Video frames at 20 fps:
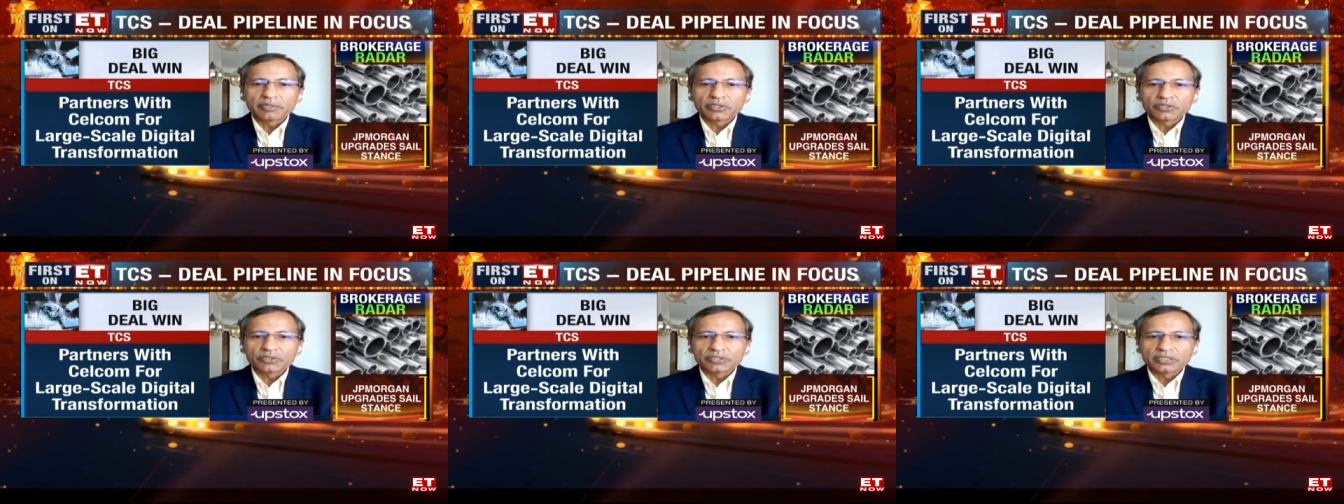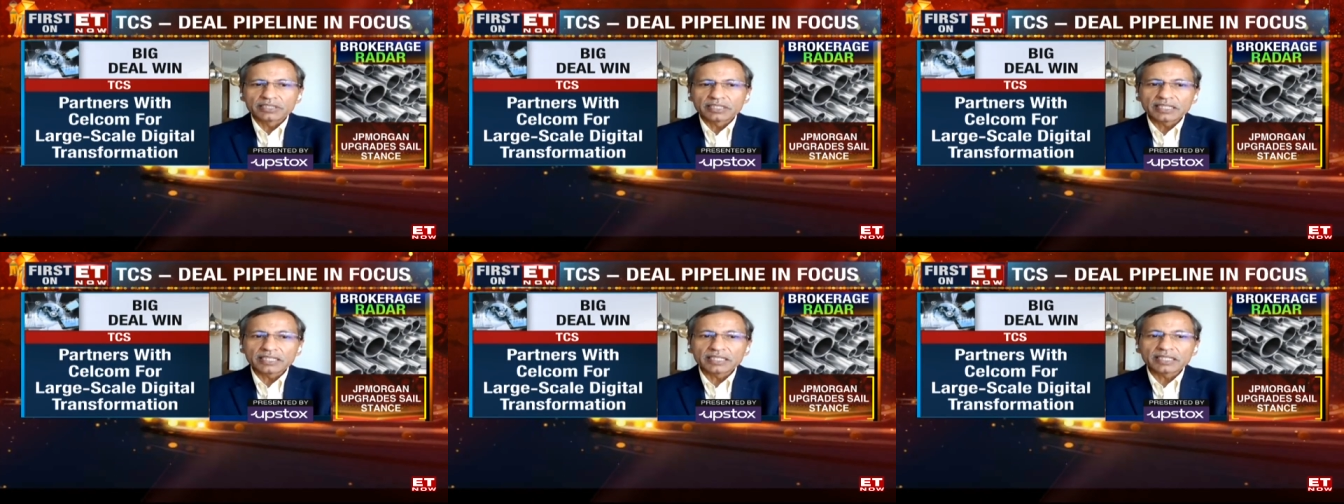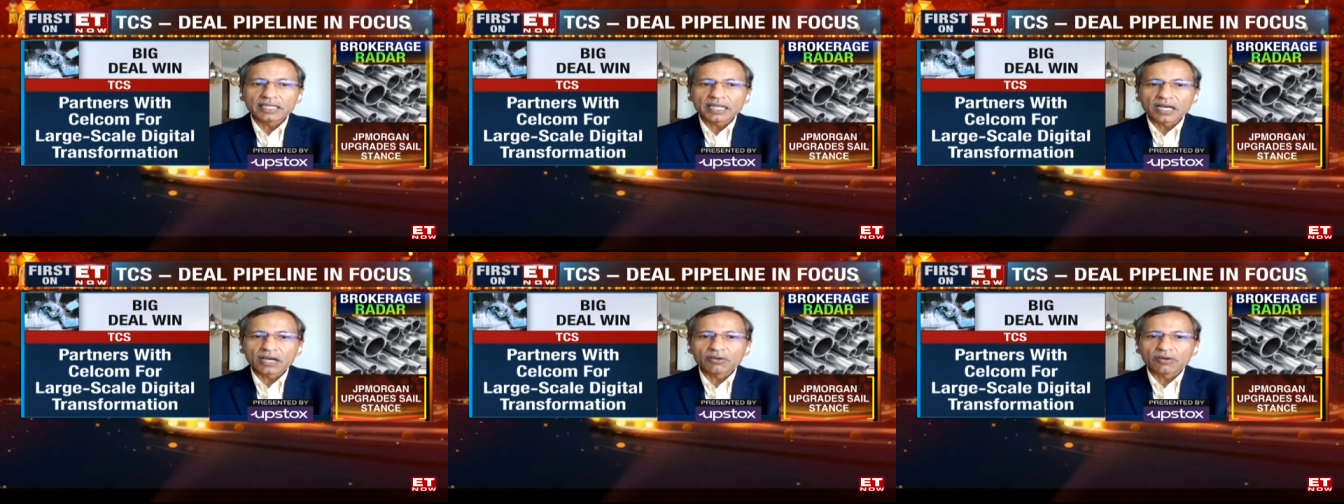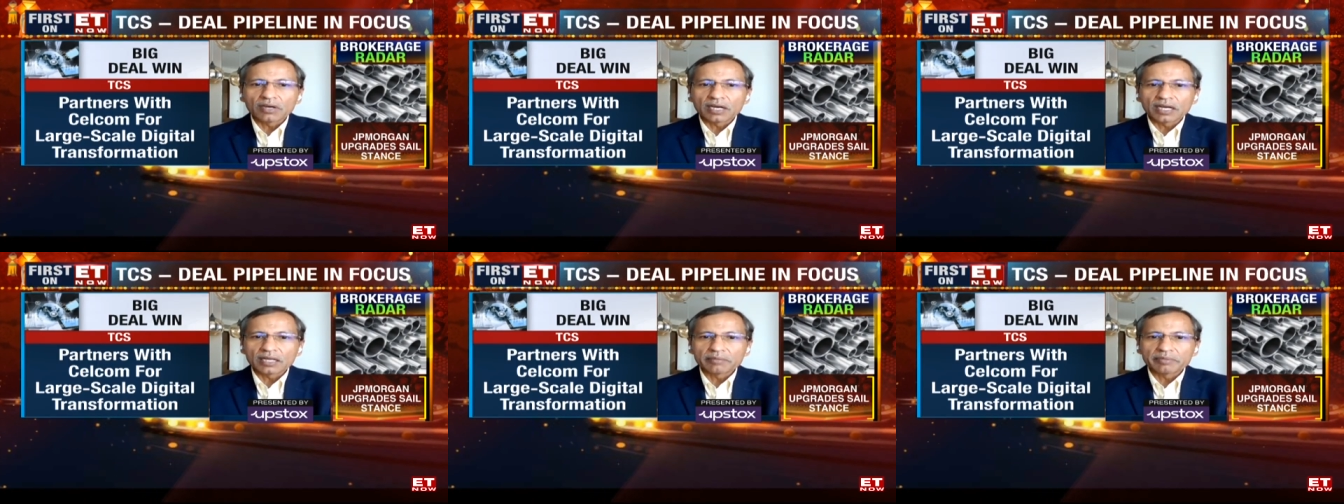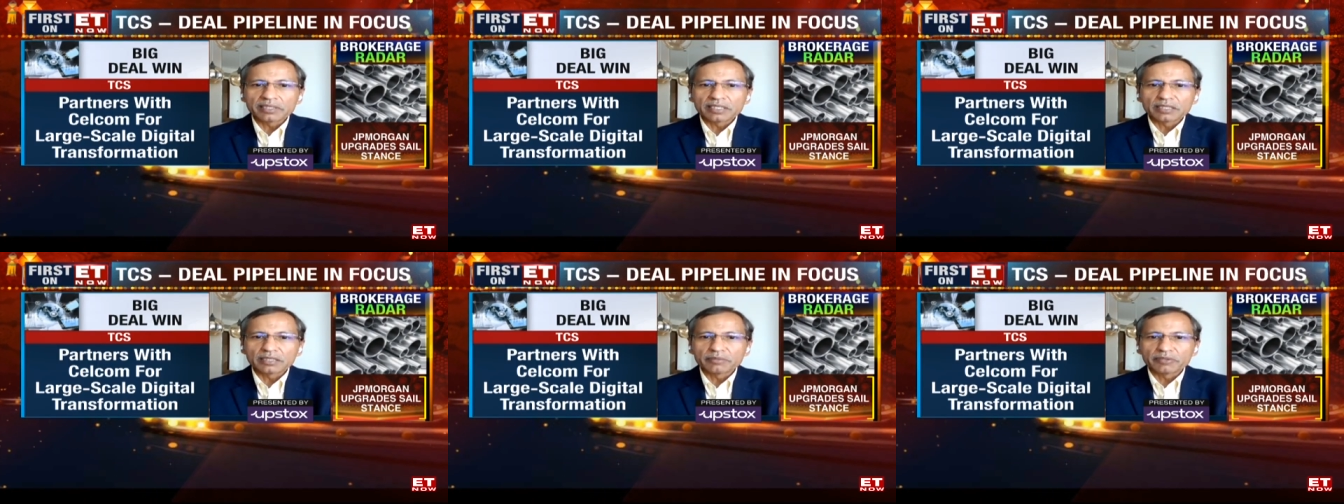because they now are
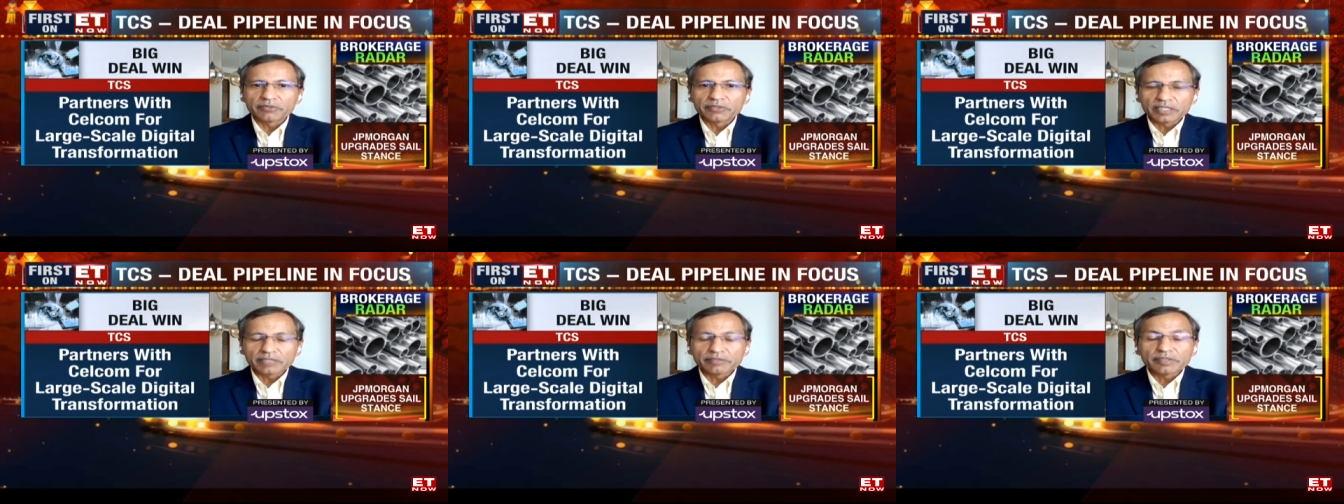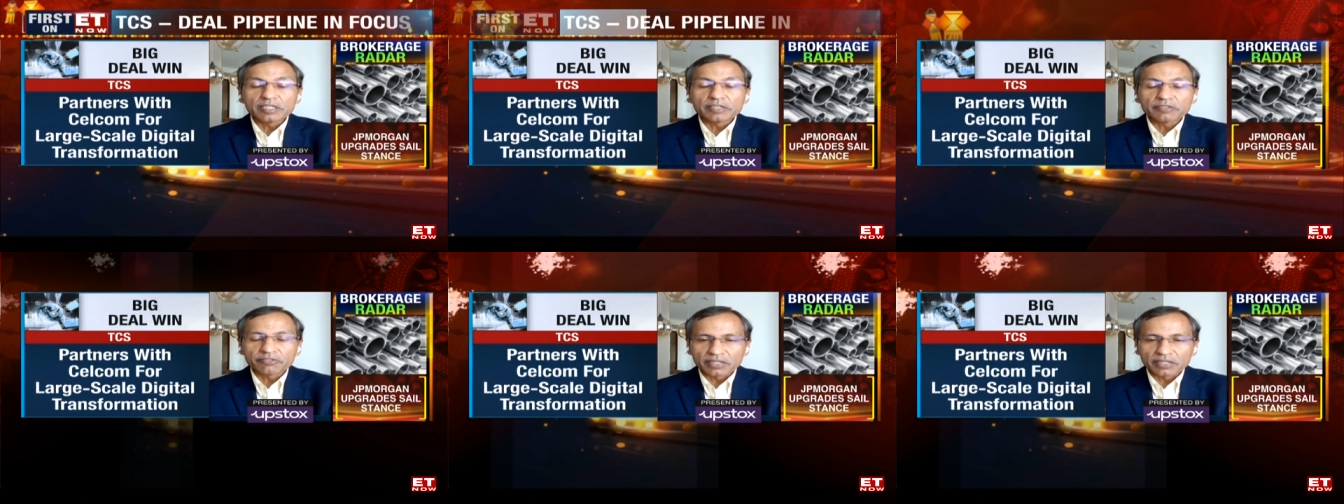become a very...